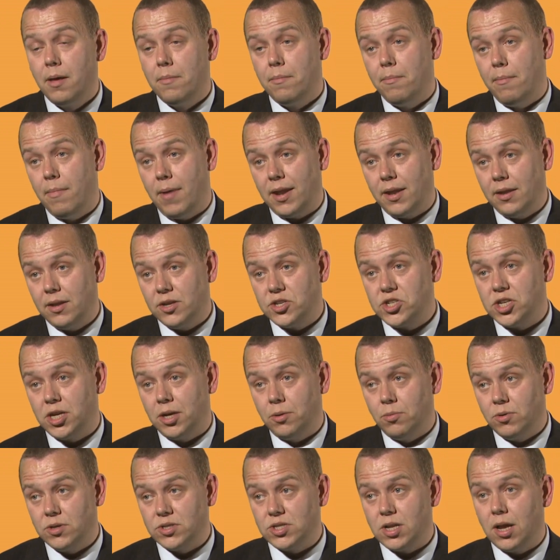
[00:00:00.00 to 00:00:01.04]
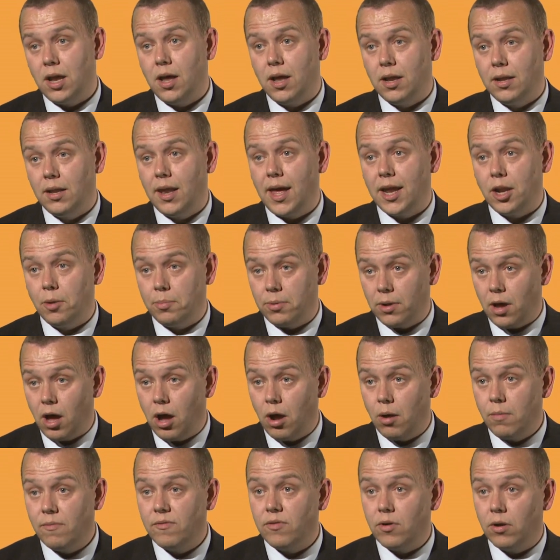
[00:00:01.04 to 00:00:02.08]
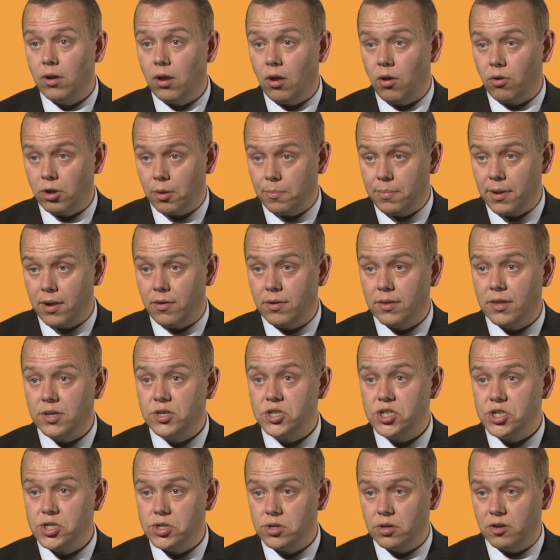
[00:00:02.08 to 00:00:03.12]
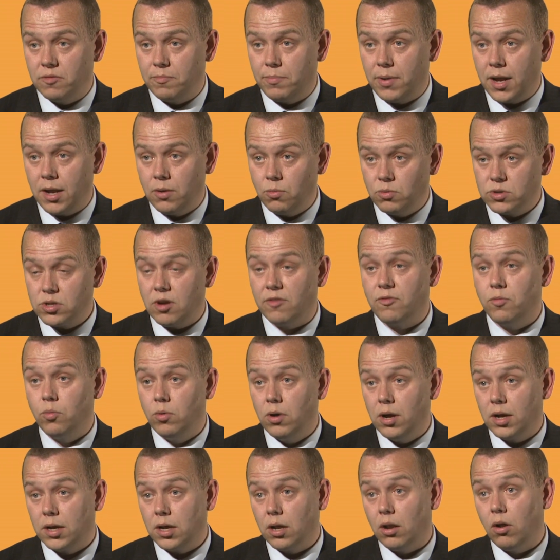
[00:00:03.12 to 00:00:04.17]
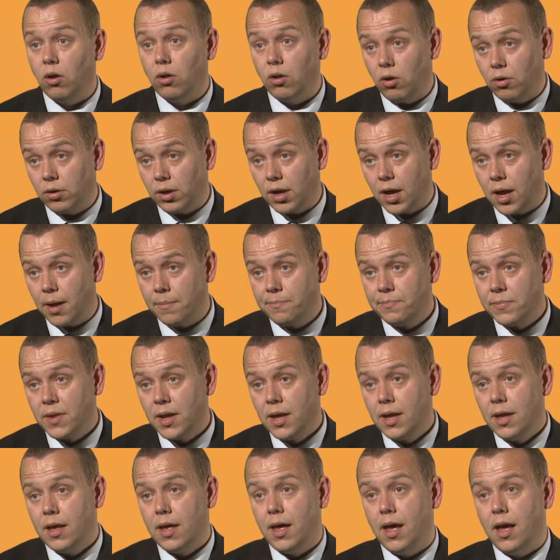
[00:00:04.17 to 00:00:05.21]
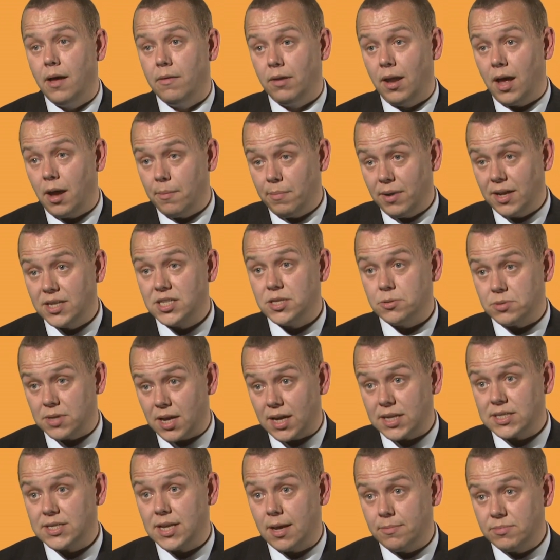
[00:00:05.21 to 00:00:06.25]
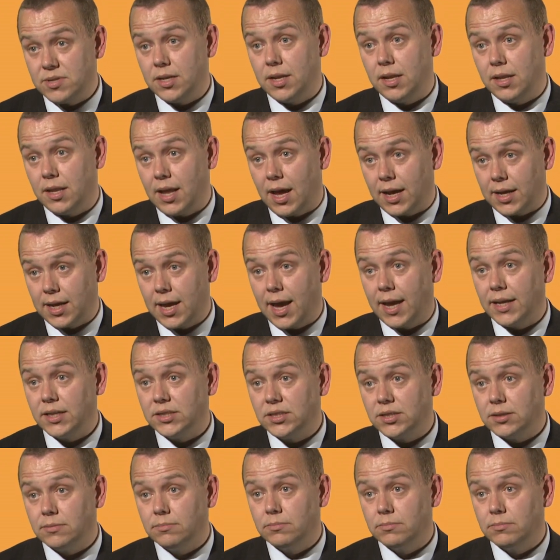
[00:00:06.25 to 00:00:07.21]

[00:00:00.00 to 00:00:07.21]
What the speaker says: meant that she was laid up at home for a longer period than she should have been, was off work a lot longer. Liability was accepted in that case.